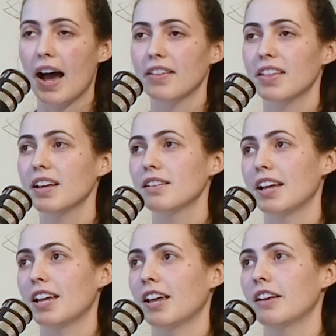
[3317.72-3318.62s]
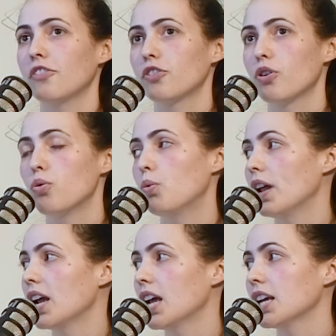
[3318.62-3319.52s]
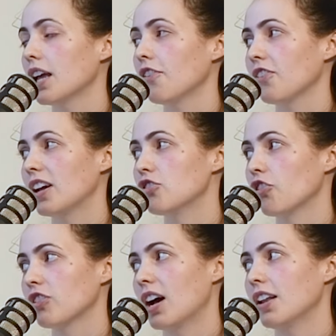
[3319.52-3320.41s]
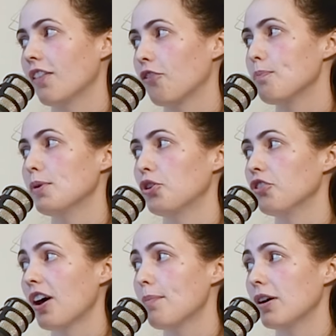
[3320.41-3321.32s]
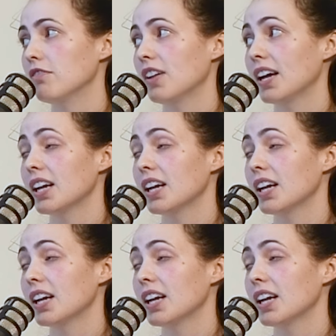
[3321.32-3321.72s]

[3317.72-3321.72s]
I think like his quitting is like just kind of this buildup of like,